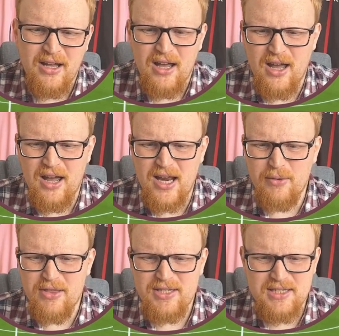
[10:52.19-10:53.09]
Anyway,
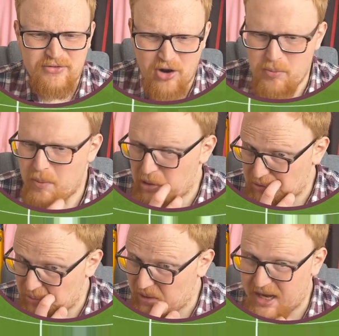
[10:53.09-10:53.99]
this is from a
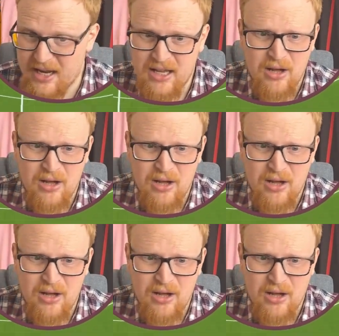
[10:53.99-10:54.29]
build-up play,